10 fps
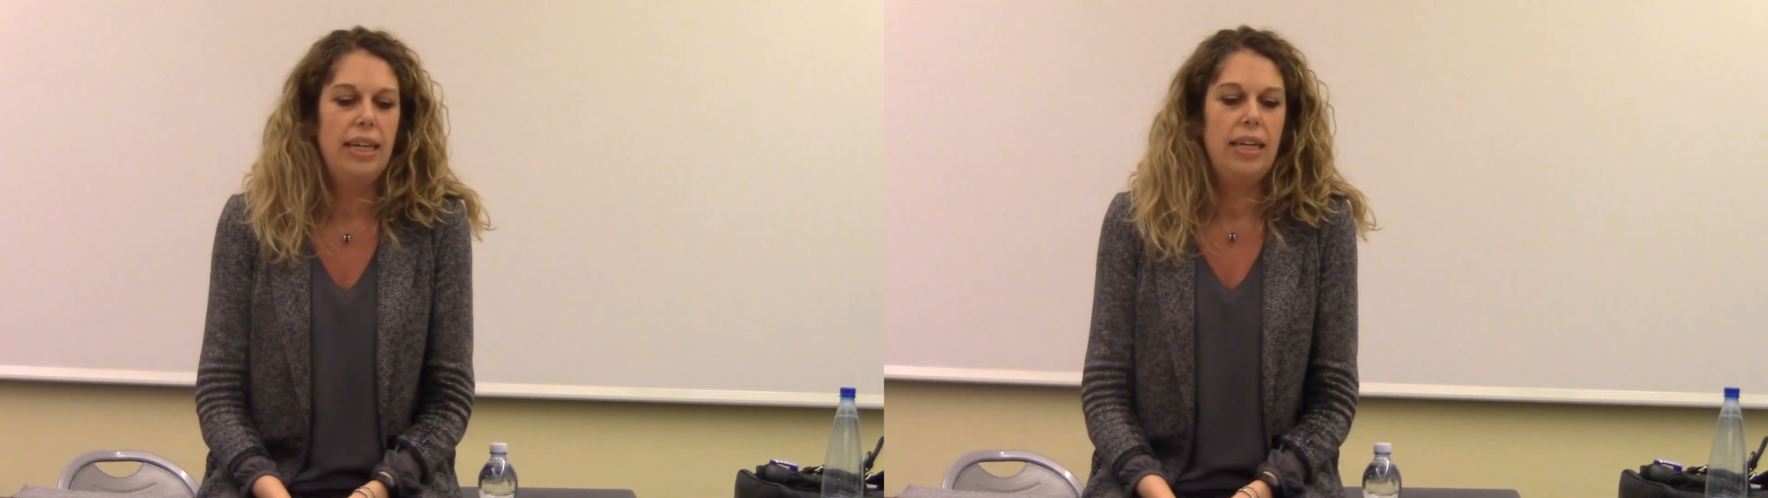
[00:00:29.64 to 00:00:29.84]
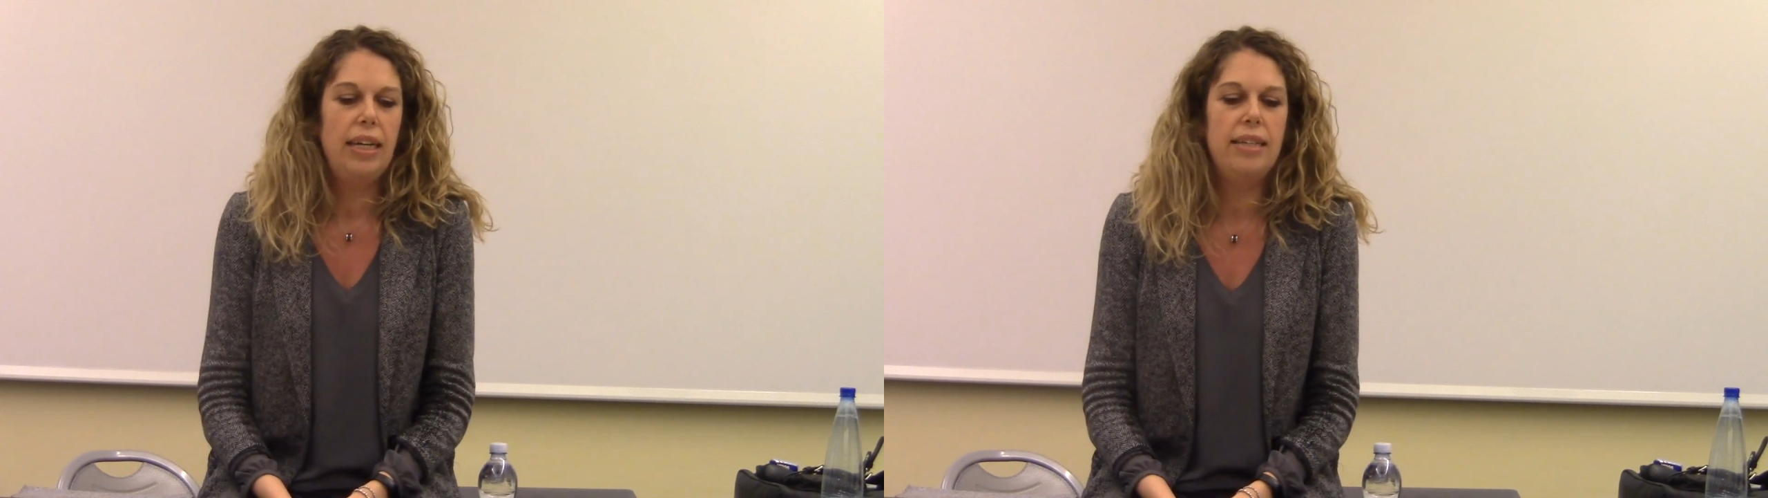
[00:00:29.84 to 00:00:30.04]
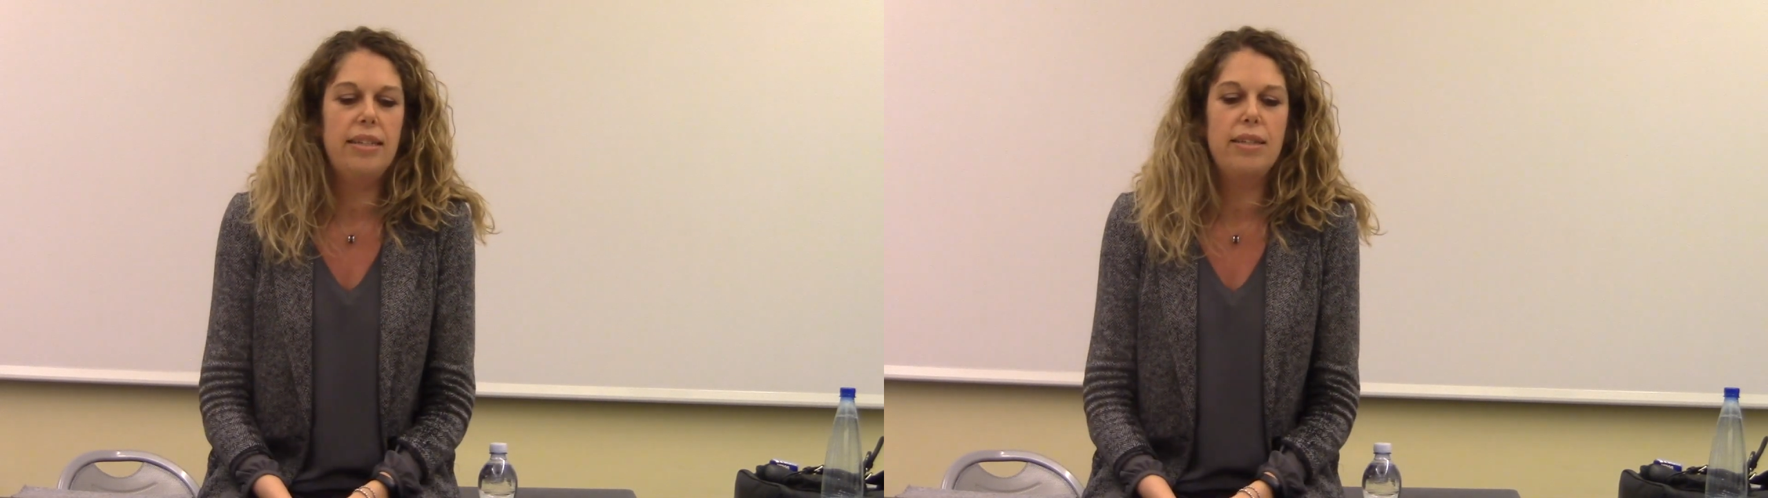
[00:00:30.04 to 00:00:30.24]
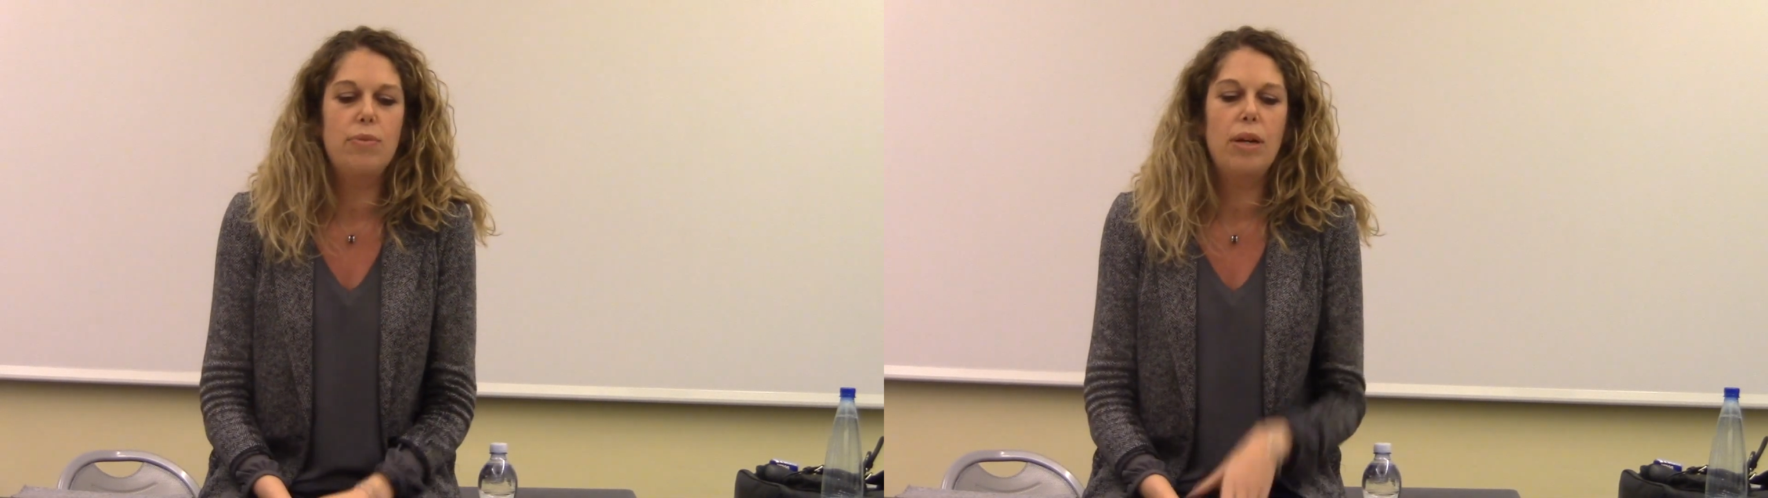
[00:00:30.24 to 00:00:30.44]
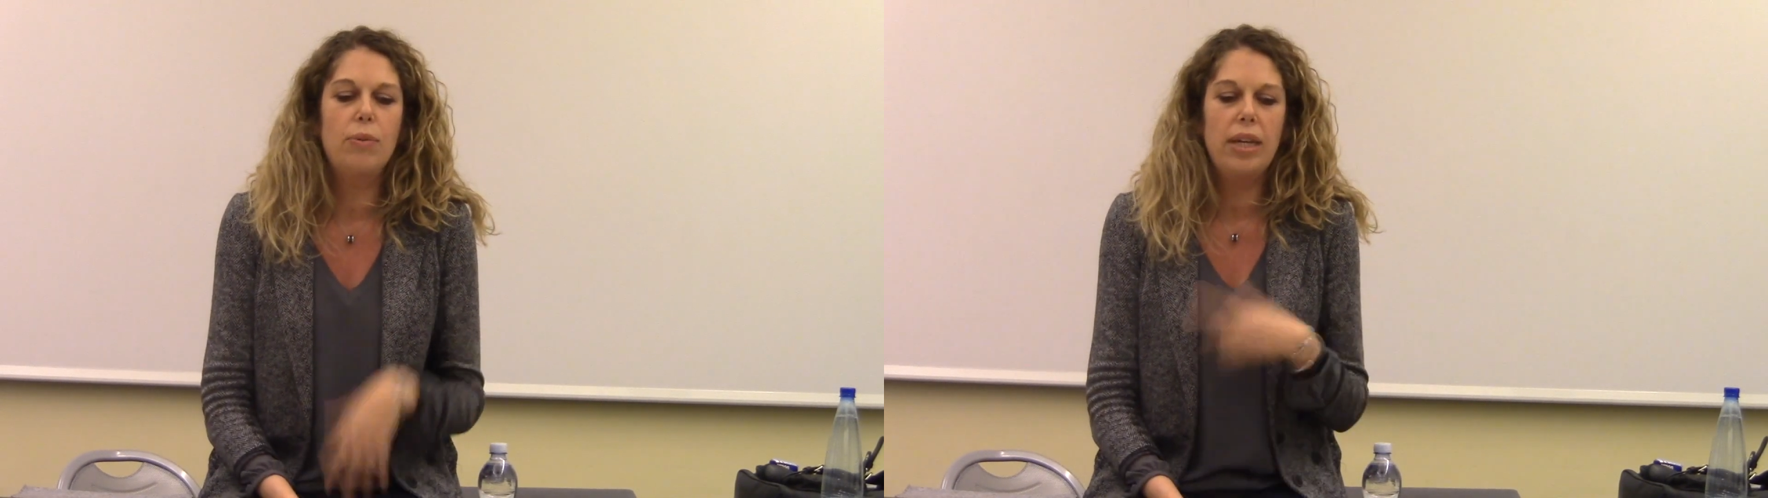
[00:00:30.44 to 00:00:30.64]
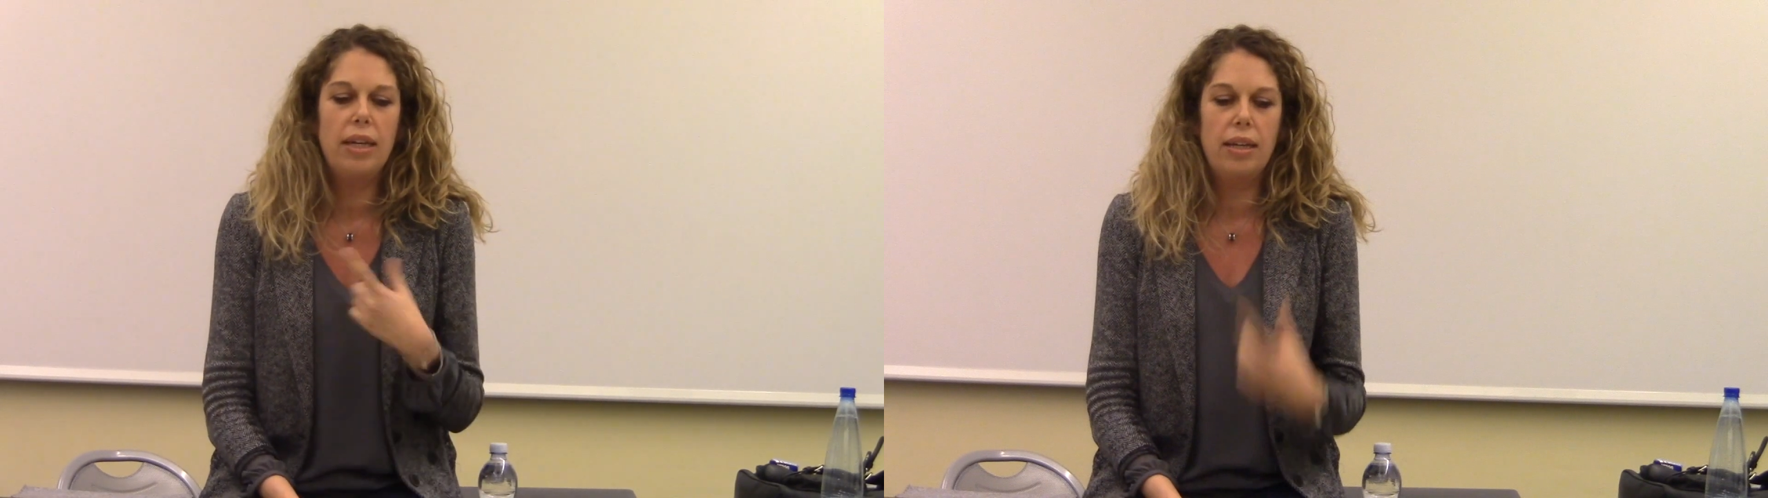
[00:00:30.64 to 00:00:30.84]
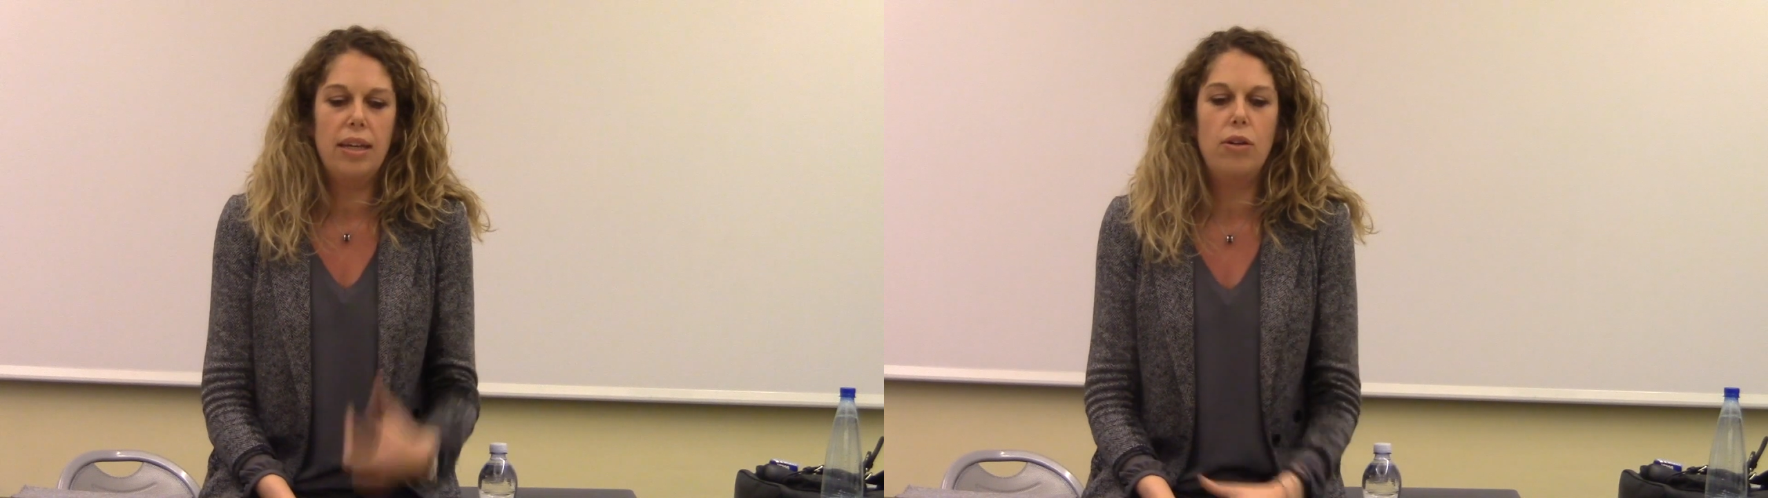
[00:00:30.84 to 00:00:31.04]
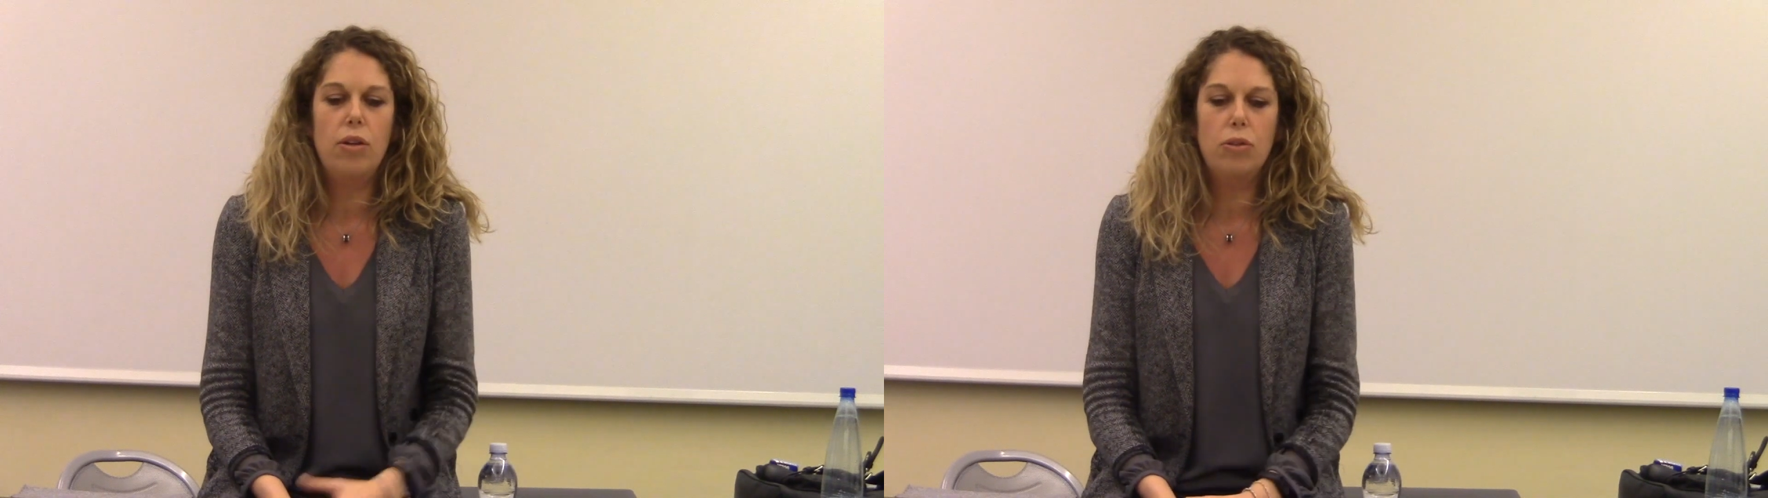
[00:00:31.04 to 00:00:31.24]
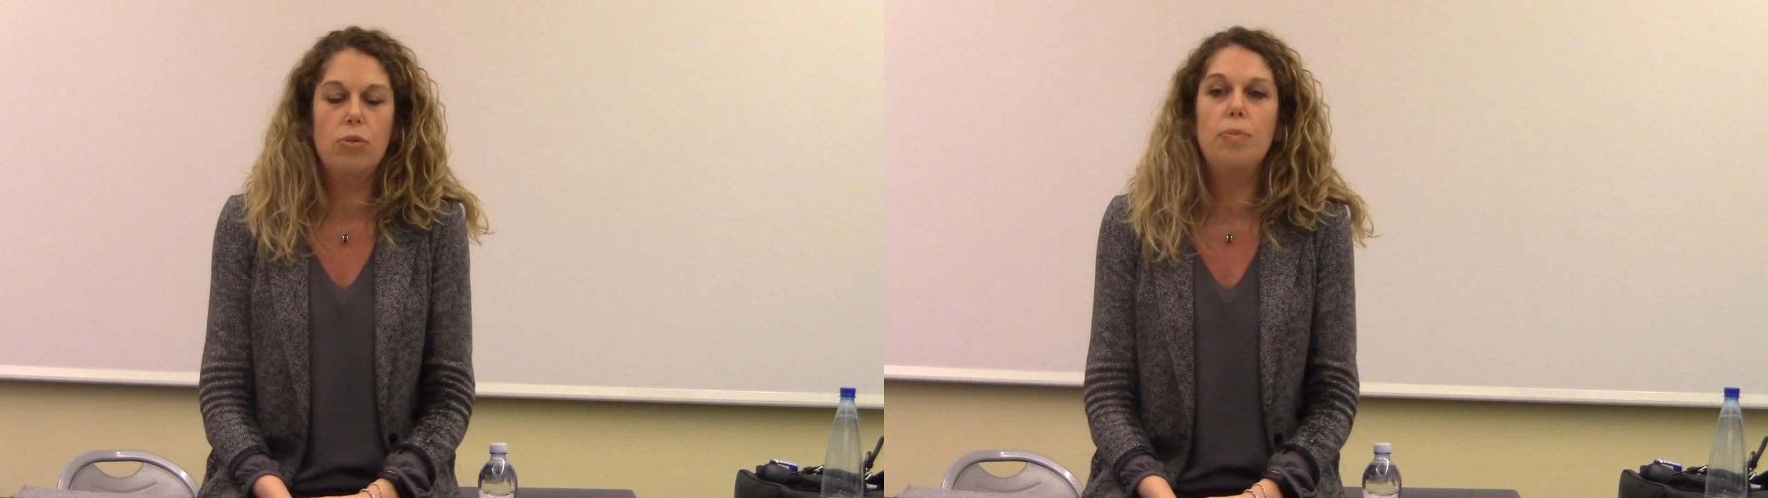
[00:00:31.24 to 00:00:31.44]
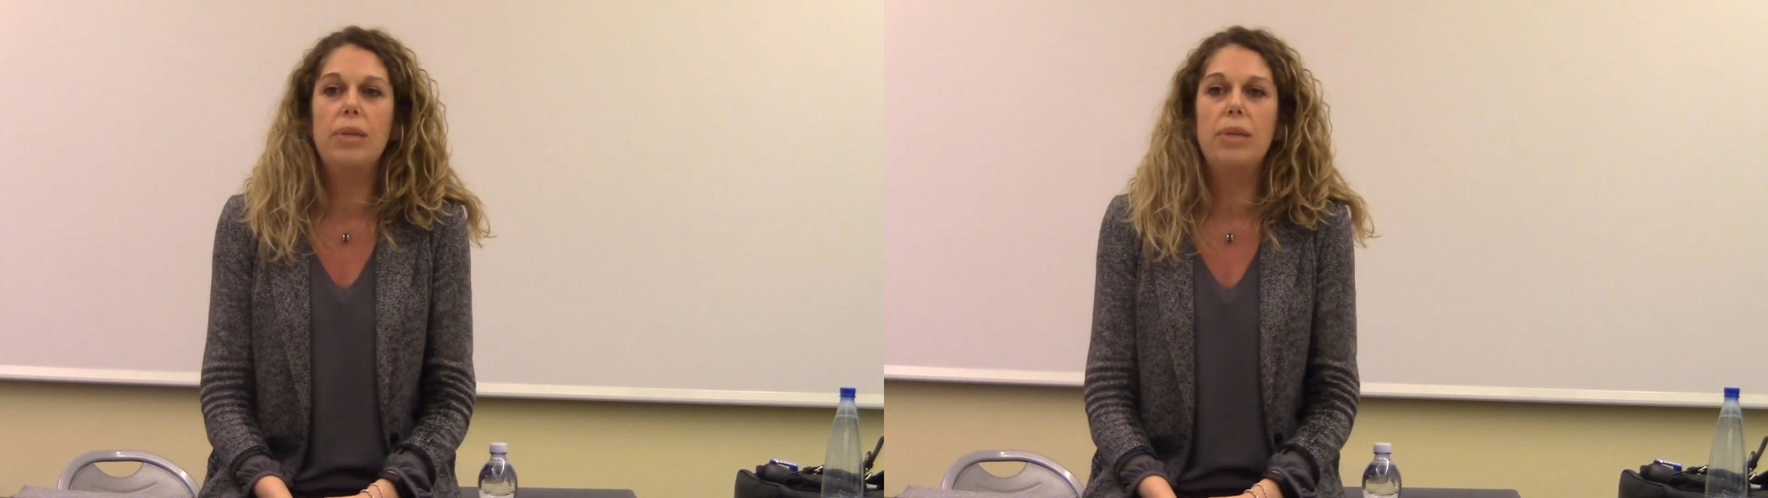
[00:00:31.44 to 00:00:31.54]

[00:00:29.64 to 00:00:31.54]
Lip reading: And this is where we got to